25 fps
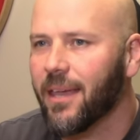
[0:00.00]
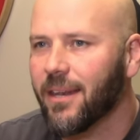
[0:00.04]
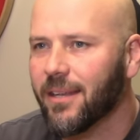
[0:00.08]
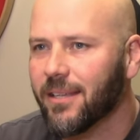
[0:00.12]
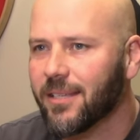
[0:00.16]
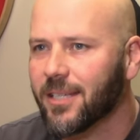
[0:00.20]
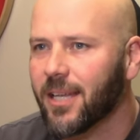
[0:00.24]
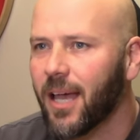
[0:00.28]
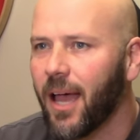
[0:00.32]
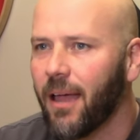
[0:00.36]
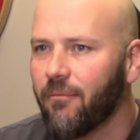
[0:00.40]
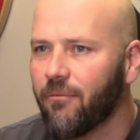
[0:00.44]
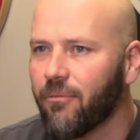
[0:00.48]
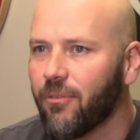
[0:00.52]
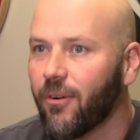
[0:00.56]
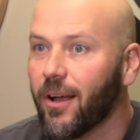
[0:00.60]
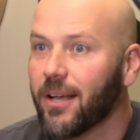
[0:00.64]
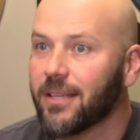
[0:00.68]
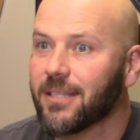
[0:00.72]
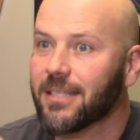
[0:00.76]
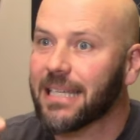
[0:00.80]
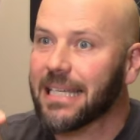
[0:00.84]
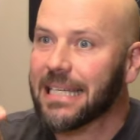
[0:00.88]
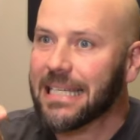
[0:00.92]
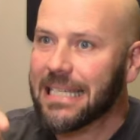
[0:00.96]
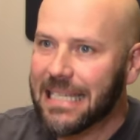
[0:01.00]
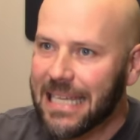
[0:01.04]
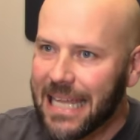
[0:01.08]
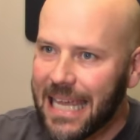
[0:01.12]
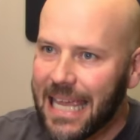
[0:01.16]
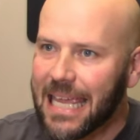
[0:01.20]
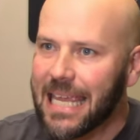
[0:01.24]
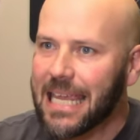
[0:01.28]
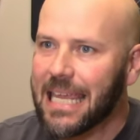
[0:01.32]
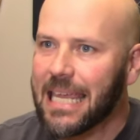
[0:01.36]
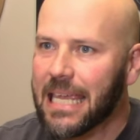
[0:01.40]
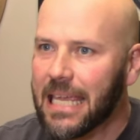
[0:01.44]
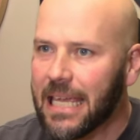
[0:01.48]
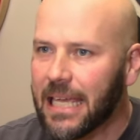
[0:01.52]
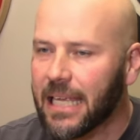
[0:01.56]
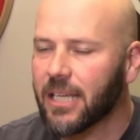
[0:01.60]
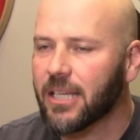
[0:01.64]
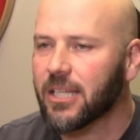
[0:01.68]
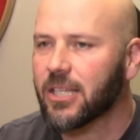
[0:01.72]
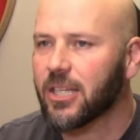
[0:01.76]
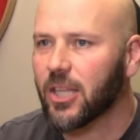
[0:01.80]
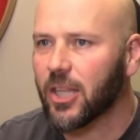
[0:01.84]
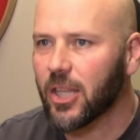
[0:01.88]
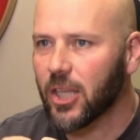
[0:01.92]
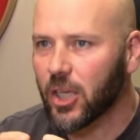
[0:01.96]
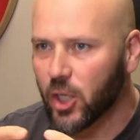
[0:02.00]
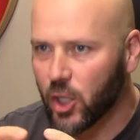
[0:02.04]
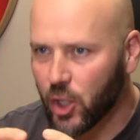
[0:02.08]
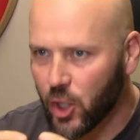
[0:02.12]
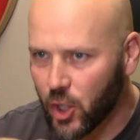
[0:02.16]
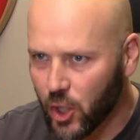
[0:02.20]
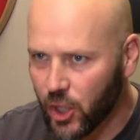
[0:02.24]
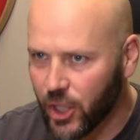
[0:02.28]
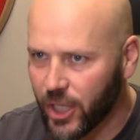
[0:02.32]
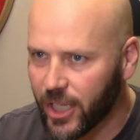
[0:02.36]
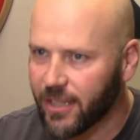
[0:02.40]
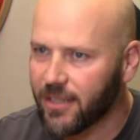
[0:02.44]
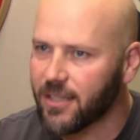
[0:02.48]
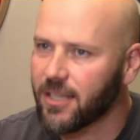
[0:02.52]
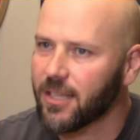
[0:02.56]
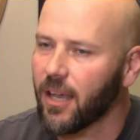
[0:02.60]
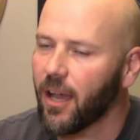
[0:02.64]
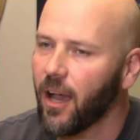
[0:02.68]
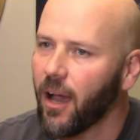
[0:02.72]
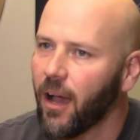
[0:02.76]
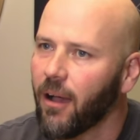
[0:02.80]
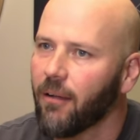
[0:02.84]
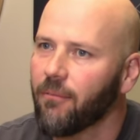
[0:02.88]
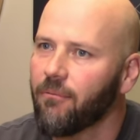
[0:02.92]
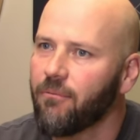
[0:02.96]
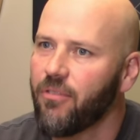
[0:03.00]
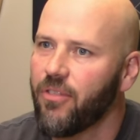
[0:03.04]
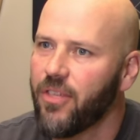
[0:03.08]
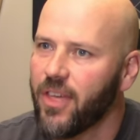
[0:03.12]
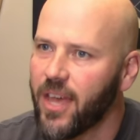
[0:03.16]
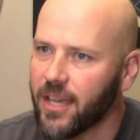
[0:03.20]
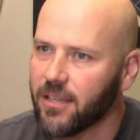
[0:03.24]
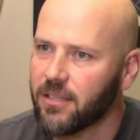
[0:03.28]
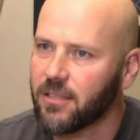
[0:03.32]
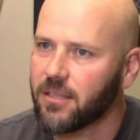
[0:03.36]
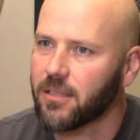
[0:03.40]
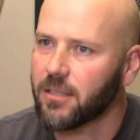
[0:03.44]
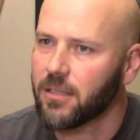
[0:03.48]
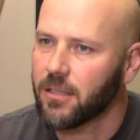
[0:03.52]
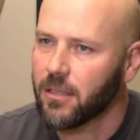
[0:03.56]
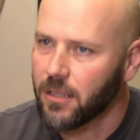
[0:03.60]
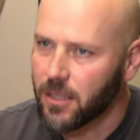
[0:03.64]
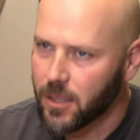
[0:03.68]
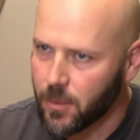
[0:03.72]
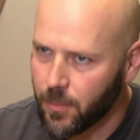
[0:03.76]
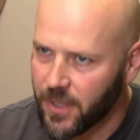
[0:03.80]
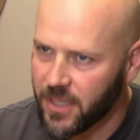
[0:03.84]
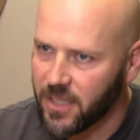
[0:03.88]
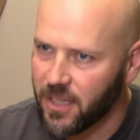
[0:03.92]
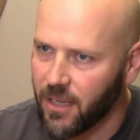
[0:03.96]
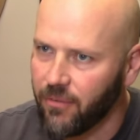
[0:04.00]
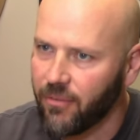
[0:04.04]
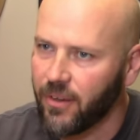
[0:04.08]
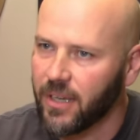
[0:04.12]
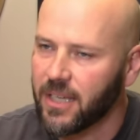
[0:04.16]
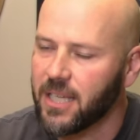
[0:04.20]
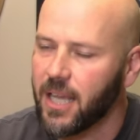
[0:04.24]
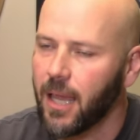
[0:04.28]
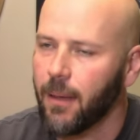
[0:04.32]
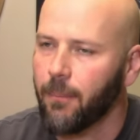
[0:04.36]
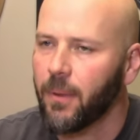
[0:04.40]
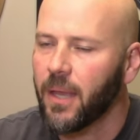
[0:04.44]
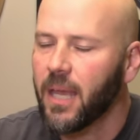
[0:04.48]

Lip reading: it is time for us to dig into the goods of this specific tip.